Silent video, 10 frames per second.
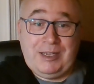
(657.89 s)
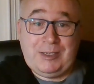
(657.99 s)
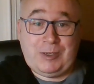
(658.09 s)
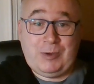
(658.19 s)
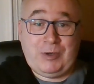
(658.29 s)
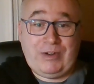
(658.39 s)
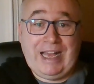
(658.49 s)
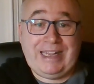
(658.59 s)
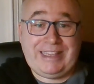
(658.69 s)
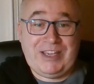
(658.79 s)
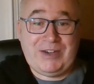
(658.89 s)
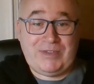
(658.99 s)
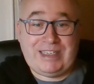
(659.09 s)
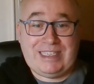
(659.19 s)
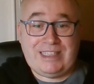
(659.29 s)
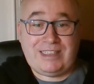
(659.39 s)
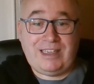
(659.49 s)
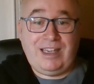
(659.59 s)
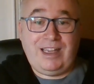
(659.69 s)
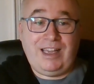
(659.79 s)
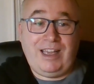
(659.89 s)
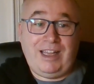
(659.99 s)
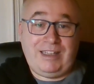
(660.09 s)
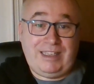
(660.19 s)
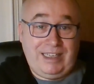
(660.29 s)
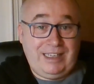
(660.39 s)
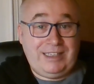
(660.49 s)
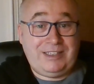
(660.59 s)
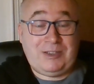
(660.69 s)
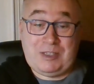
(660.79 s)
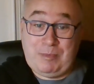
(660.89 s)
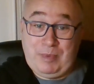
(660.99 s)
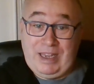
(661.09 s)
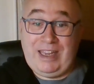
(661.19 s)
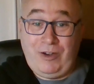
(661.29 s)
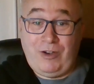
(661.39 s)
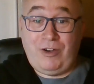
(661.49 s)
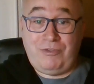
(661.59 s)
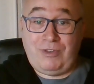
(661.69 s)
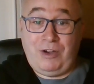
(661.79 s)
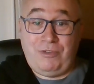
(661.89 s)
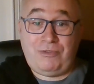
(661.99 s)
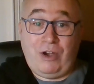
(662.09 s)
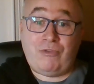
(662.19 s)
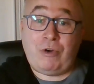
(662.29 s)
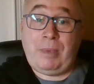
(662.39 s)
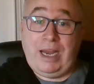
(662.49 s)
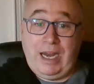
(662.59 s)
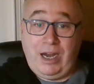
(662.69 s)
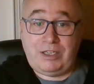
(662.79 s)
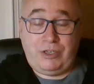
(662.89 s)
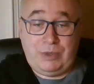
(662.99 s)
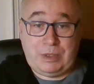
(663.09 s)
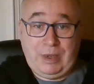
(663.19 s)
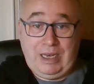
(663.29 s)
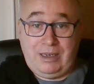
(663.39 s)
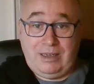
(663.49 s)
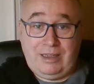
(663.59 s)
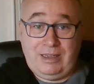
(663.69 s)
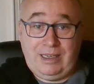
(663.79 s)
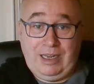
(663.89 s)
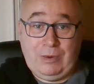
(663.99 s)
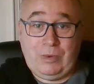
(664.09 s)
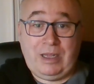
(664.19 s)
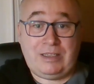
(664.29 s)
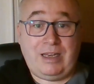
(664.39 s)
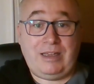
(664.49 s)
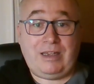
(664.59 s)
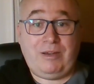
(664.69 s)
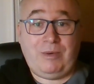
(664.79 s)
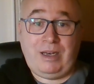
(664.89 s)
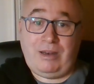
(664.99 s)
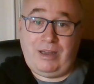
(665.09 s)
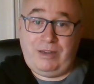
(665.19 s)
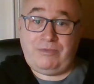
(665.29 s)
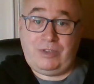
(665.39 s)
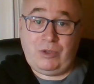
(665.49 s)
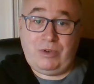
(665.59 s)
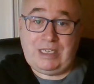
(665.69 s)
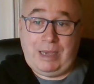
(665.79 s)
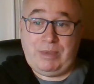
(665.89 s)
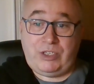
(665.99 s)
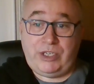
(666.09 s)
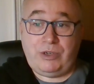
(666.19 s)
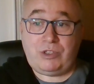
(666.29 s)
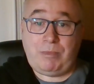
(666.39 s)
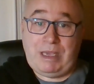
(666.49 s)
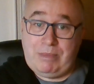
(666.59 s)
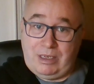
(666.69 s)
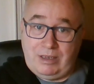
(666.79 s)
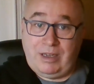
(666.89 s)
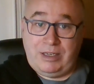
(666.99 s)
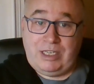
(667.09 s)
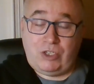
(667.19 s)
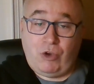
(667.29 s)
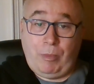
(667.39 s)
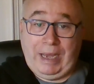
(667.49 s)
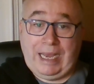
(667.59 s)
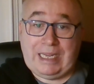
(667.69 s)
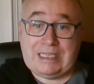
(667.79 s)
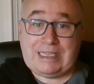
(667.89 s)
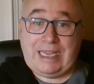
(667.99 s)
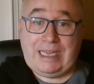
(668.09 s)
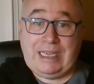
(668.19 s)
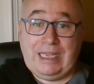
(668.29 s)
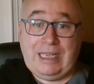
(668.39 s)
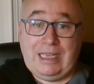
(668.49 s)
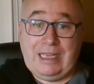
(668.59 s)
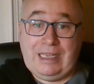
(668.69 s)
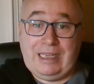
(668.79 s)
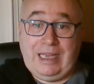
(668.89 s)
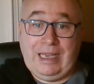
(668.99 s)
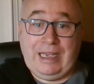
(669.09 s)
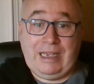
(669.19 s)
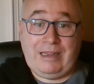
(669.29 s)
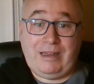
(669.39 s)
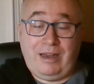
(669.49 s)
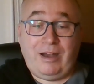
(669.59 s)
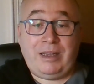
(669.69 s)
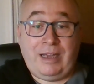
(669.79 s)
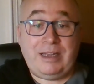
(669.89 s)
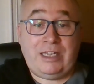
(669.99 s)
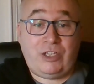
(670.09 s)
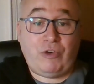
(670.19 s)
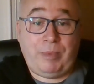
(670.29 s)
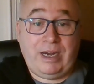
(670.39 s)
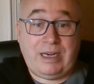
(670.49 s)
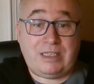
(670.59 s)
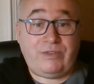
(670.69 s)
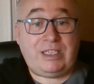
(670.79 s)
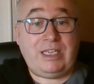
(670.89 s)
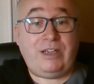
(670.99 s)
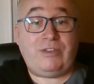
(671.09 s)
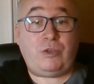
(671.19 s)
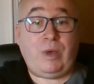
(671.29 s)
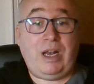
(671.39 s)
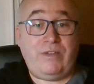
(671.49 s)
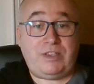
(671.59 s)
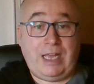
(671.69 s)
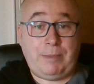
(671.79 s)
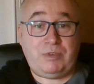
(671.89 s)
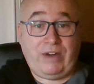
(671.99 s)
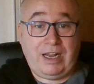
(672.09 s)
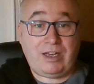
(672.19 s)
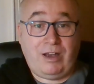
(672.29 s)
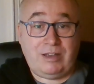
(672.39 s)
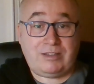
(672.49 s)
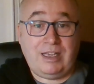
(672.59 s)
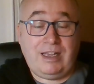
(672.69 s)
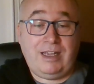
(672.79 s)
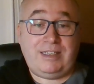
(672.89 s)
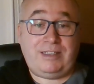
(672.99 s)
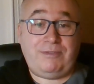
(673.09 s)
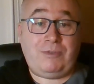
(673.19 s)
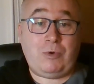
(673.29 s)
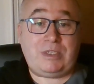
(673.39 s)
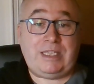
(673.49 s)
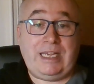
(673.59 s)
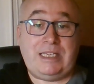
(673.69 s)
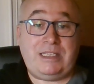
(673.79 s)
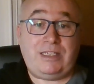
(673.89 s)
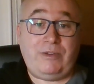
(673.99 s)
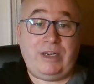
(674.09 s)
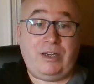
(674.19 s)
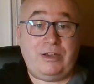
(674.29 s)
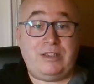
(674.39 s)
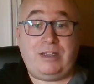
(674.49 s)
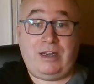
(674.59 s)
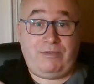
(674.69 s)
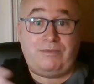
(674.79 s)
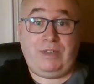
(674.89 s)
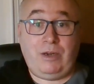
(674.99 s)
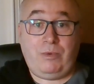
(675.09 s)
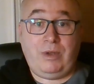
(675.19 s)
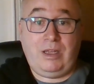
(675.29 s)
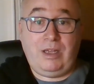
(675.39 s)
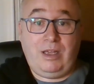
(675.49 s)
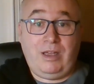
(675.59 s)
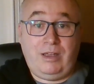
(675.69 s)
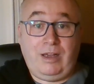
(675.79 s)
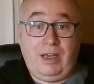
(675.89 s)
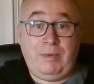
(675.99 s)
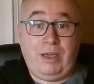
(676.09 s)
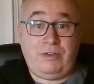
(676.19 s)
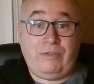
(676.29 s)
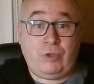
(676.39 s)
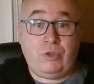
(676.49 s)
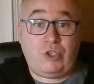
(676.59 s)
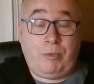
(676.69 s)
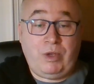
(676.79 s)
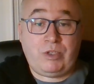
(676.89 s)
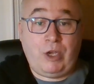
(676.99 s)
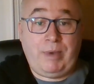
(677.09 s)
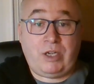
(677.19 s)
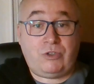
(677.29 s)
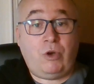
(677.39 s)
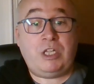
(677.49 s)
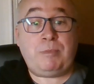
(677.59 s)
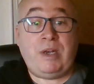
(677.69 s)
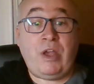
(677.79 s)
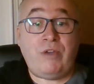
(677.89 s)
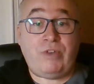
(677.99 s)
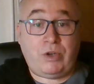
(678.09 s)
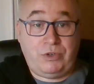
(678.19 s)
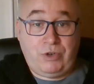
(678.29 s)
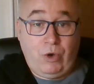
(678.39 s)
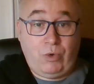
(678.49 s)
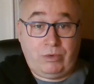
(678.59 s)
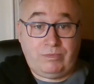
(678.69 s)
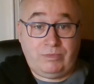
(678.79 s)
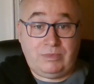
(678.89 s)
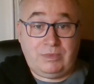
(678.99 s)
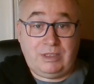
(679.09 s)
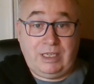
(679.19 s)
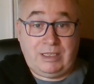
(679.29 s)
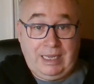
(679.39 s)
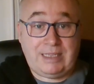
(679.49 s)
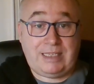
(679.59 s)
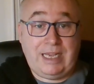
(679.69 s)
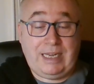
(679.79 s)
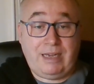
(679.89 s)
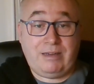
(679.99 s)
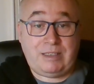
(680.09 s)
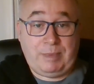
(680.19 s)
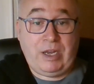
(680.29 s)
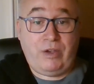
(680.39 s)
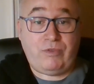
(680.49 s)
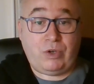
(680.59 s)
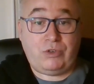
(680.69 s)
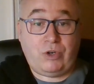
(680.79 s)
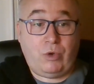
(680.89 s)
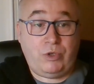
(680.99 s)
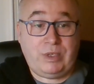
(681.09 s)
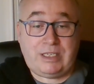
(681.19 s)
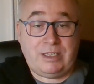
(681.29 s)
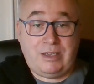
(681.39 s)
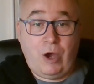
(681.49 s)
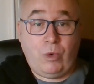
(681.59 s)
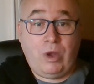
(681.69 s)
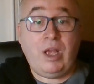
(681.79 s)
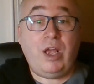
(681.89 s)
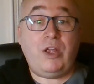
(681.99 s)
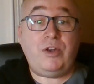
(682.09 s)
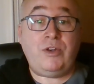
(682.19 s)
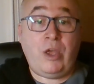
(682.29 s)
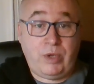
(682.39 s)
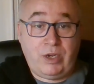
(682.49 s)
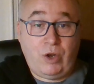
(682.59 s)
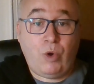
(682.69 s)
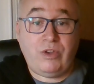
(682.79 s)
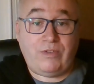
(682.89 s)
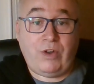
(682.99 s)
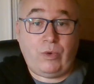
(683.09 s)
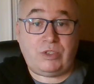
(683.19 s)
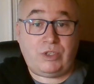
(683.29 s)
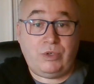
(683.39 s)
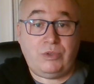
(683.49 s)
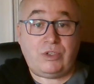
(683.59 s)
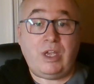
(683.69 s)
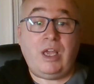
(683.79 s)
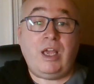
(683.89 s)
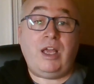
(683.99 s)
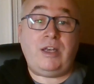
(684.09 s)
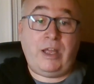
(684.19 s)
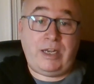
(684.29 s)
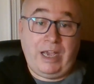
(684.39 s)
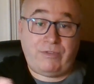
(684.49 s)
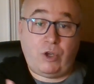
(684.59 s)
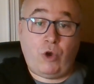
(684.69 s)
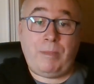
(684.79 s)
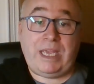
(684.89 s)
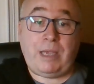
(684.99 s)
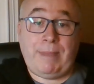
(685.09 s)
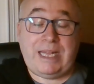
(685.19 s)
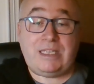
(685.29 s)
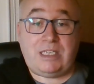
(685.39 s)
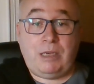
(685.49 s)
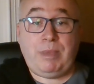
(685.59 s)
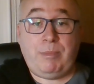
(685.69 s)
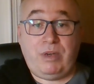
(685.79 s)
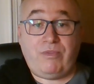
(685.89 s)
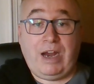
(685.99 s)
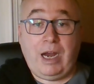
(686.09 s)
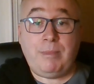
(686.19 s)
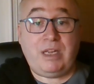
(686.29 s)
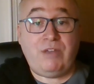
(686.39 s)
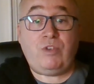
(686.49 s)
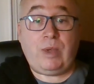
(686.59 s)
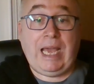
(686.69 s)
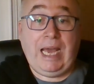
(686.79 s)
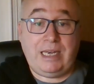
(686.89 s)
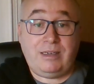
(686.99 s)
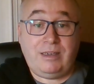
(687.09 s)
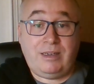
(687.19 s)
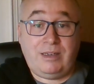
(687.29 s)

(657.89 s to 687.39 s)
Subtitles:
So the reality of it is, there's a bit of repair to do as well. You know, it's like, well, I've done damage here, so maybe I need to go back and say, I need to repair this. If you think of the 12 steps for alcoholics, the first thing is to realise that I've done something that was out of my control. It's been out of your control. Let's say that it's been out of your control. You didn't know. Now you know you have no excuse. Then you have to go and make amends to the people you've harmed if you can.